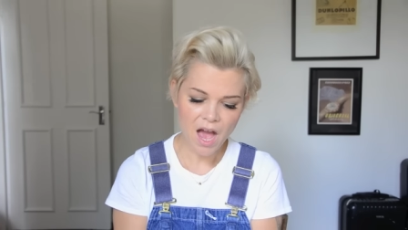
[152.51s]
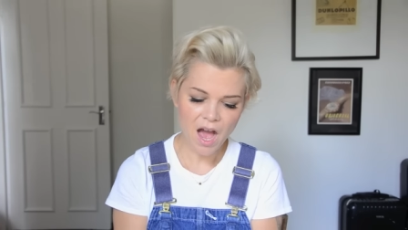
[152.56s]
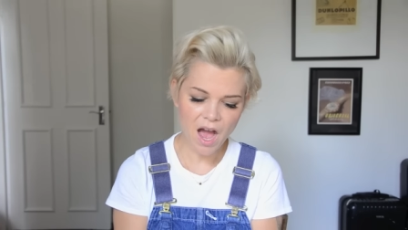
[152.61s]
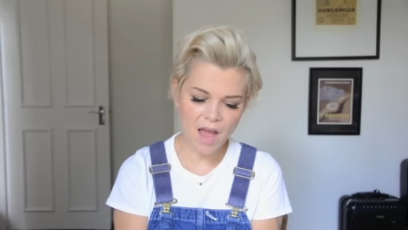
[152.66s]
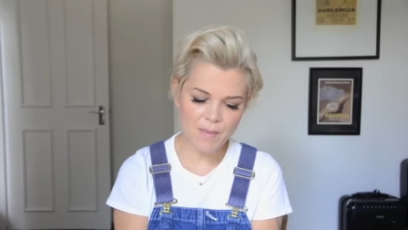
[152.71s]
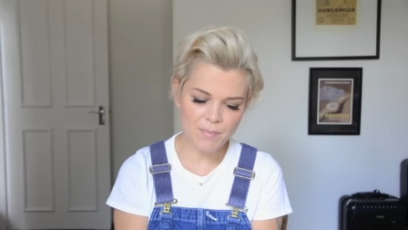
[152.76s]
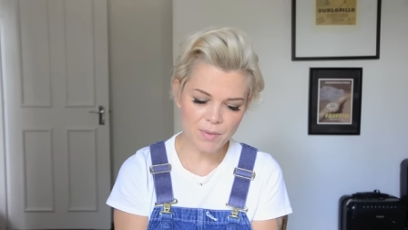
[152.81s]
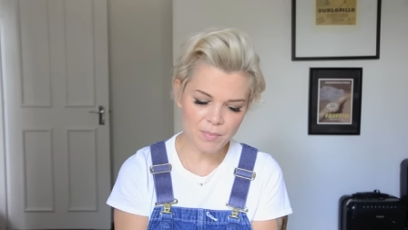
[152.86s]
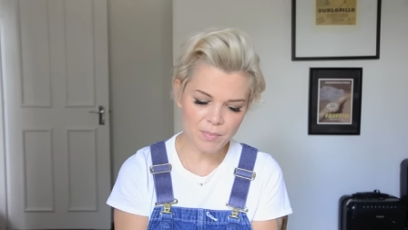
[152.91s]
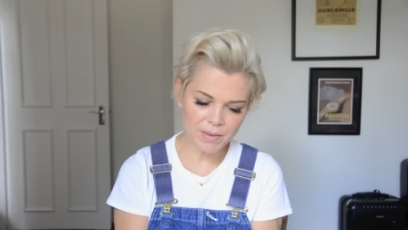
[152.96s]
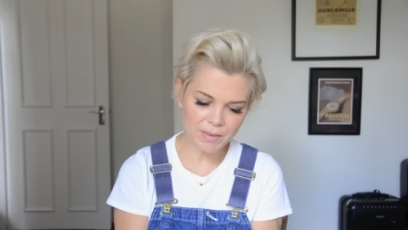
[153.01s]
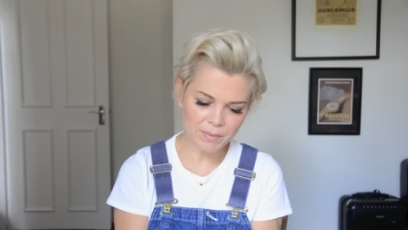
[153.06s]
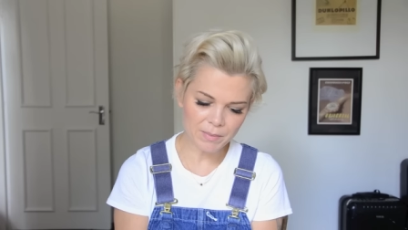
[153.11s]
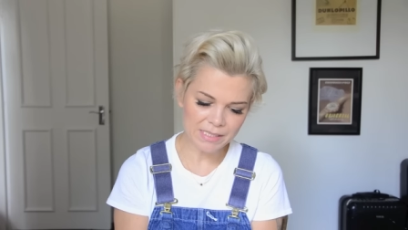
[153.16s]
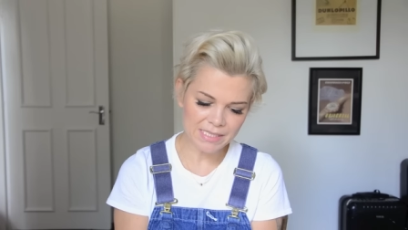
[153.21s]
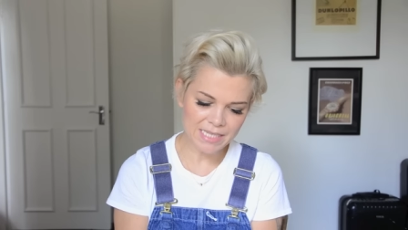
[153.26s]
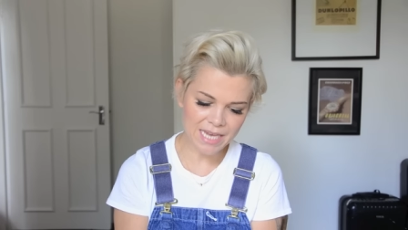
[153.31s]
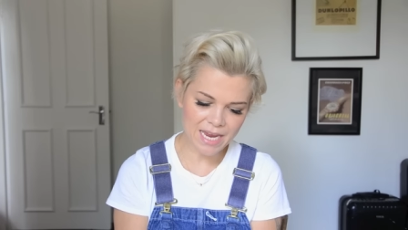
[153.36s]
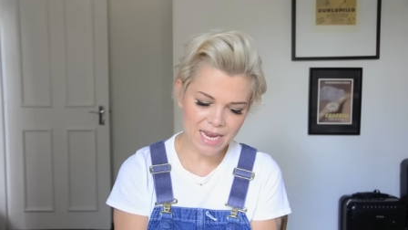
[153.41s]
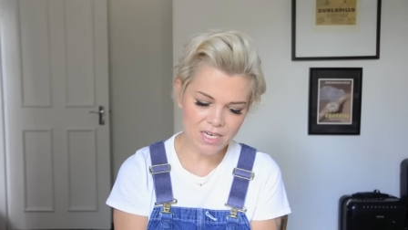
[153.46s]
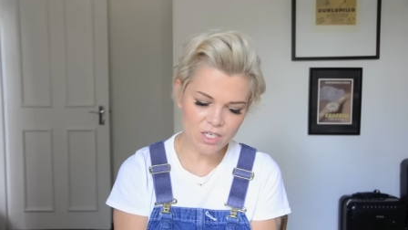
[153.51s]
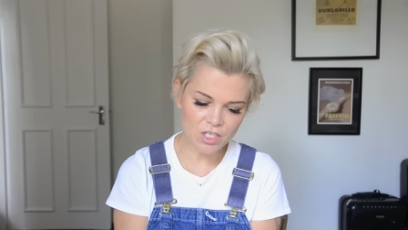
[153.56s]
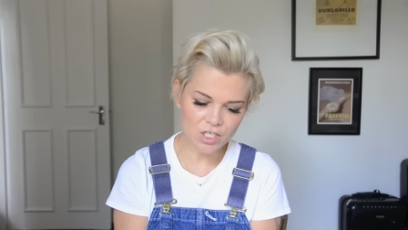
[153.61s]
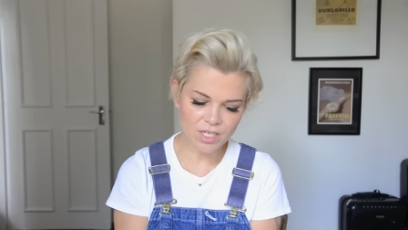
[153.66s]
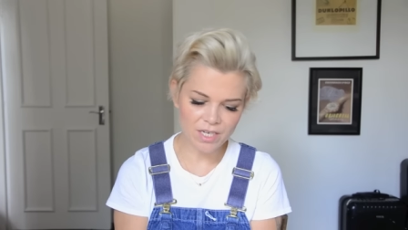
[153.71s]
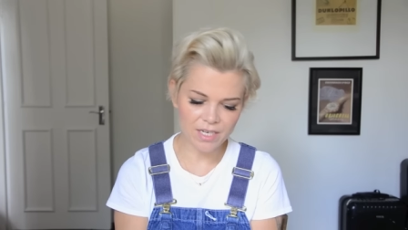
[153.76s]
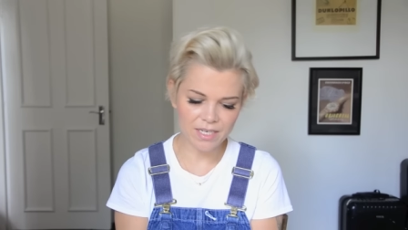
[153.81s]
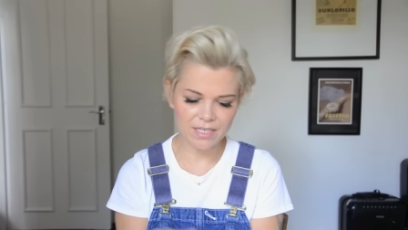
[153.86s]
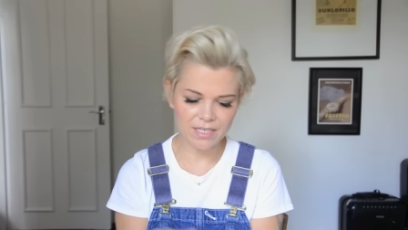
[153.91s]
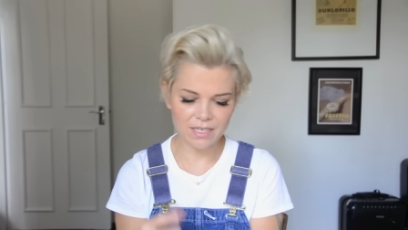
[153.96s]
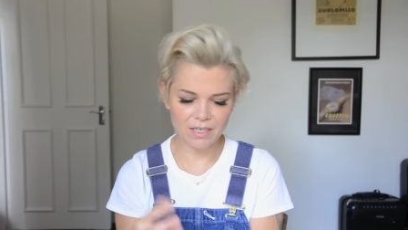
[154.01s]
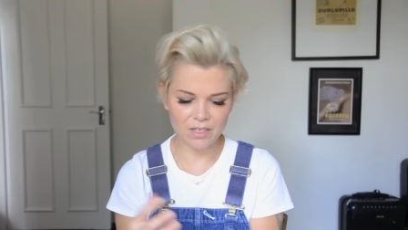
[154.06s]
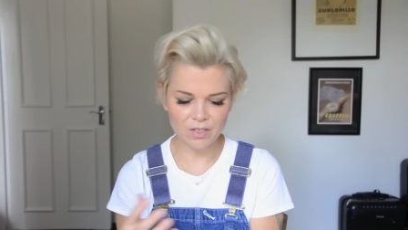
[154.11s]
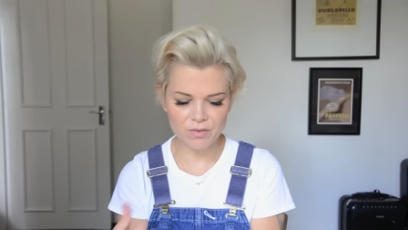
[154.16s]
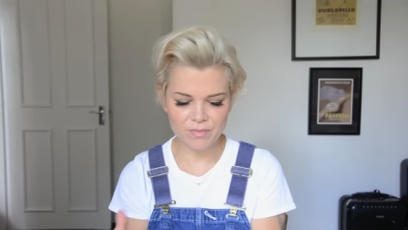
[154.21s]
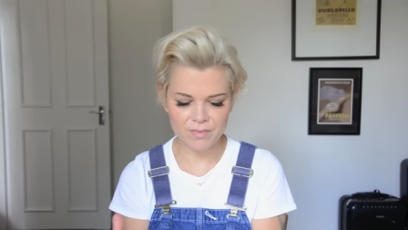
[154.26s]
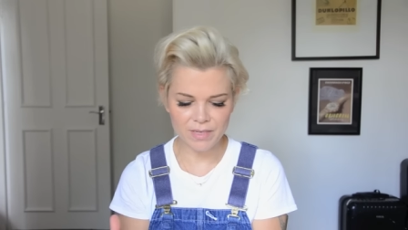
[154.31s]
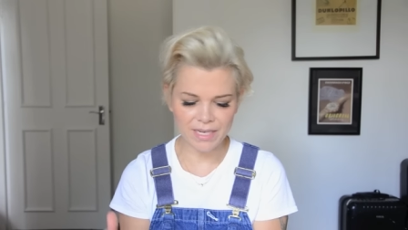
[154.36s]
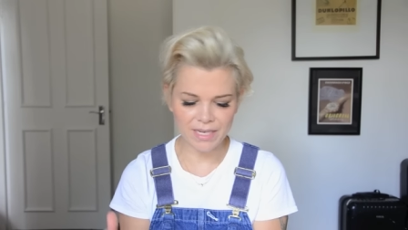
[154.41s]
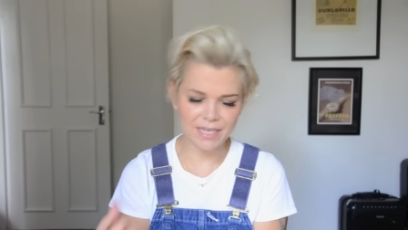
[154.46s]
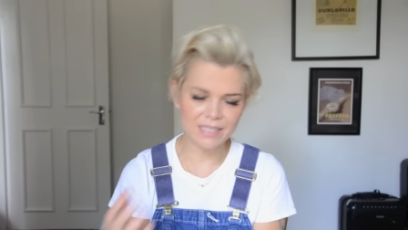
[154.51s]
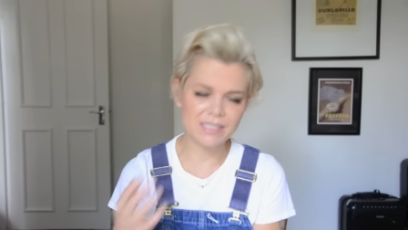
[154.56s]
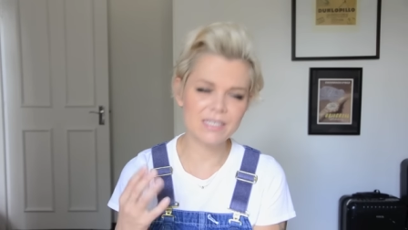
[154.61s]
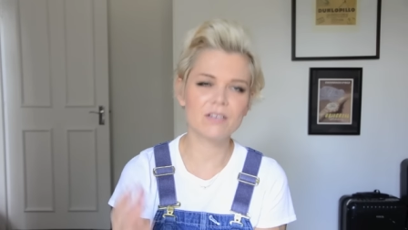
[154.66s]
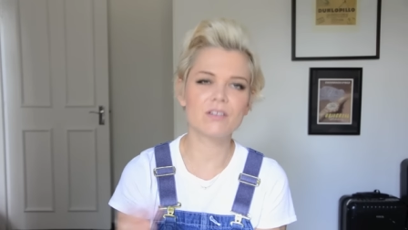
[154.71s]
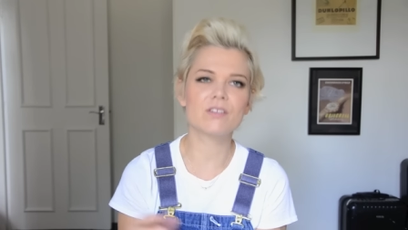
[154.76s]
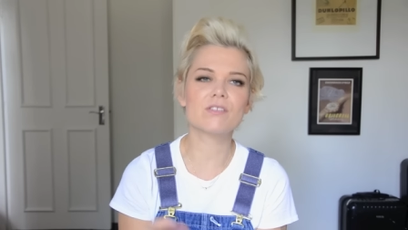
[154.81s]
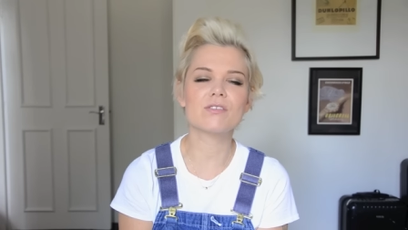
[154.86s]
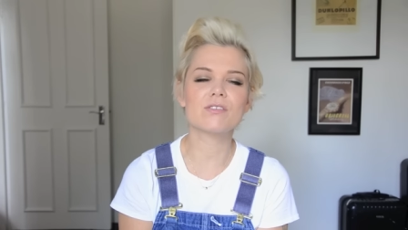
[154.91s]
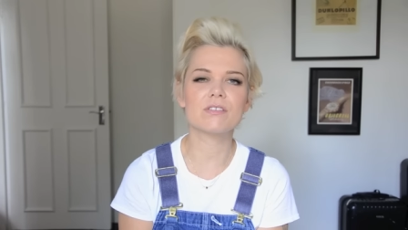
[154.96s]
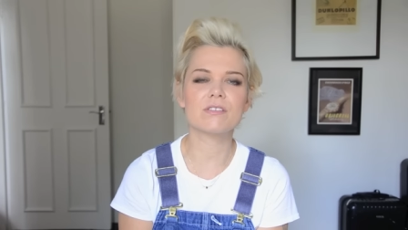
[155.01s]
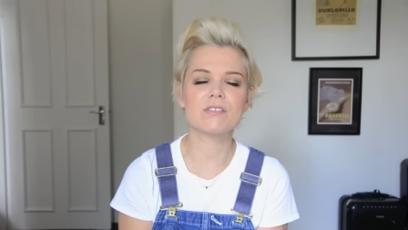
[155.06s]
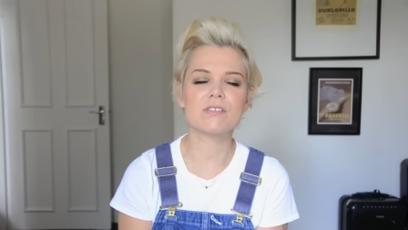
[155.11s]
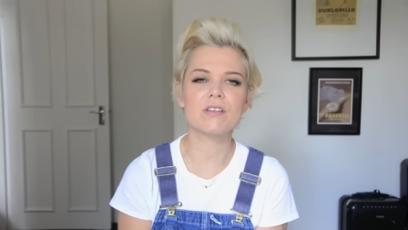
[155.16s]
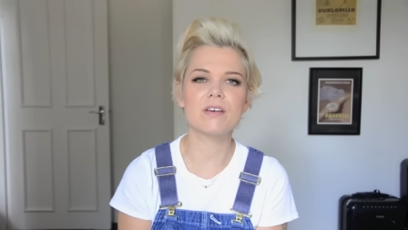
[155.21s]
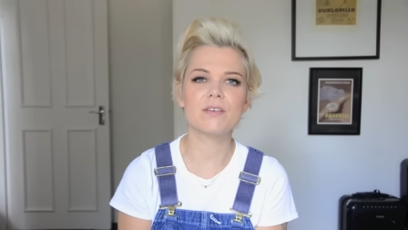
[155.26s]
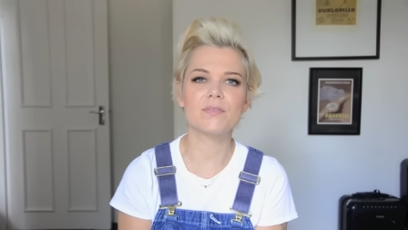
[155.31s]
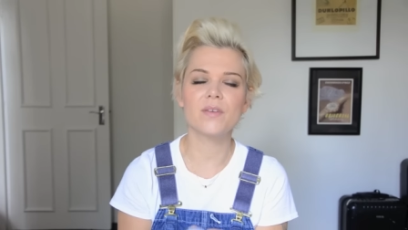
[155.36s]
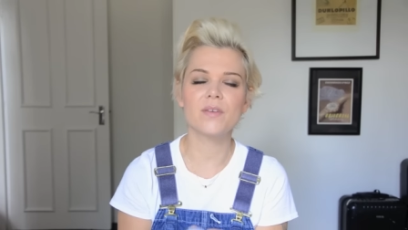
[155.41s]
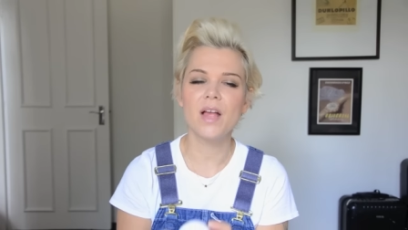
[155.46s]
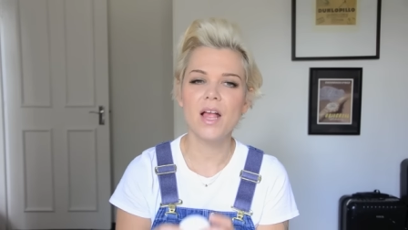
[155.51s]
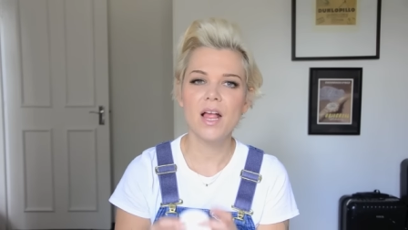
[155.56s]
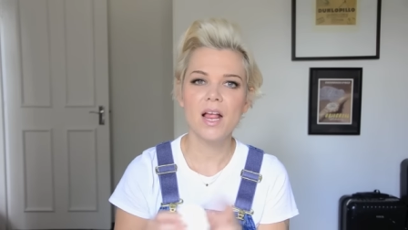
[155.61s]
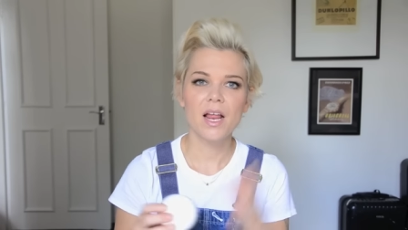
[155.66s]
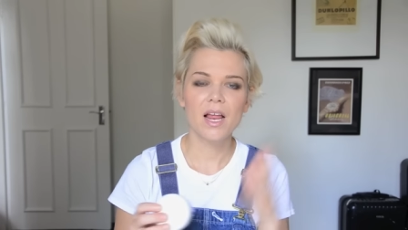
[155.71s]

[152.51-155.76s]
hyperpigmentation and illuminates and all sorts of stuff.